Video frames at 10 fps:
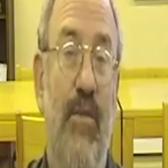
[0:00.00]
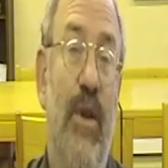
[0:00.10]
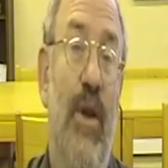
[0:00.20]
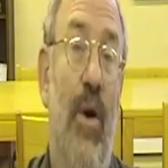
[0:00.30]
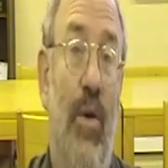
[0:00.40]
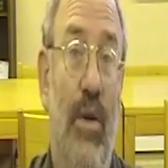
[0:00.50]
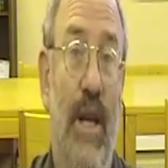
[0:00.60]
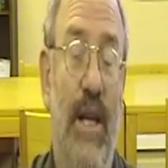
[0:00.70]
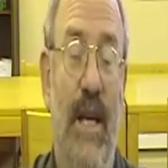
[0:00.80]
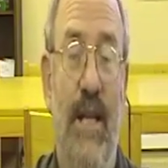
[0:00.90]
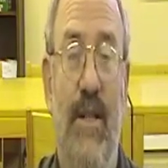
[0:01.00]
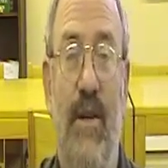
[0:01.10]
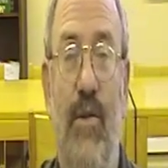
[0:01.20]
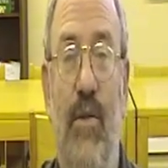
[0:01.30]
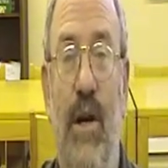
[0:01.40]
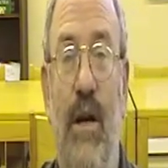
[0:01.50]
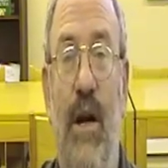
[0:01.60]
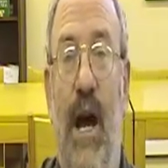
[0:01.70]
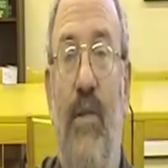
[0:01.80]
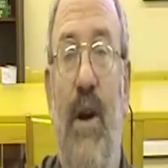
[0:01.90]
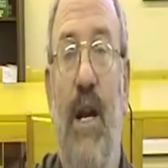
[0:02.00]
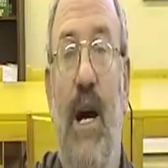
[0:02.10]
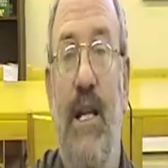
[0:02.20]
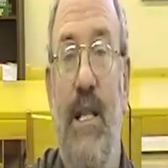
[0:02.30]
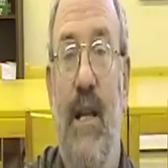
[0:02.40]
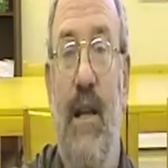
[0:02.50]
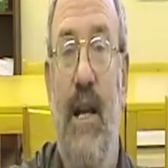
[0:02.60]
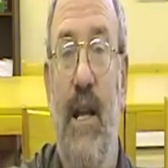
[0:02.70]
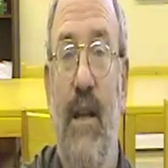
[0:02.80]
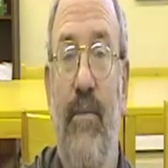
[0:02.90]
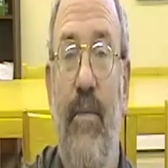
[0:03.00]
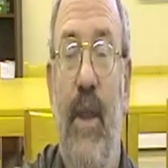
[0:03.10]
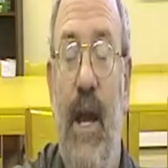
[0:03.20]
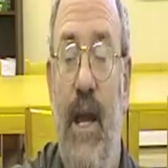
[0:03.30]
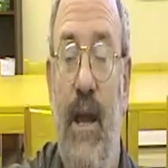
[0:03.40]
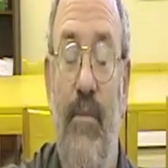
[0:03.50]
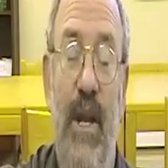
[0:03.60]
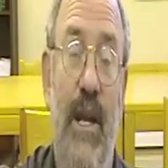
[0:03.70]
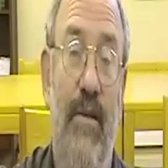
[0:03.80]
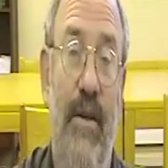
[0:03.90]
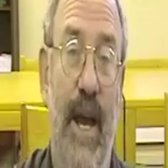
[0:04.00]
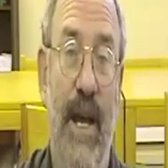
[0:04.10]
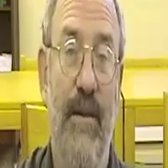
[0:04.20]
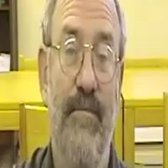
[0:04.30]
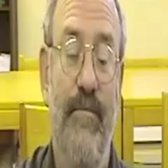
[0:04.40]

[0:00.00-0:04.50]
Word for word: withholdingness, or outright hostility that can be conveyed.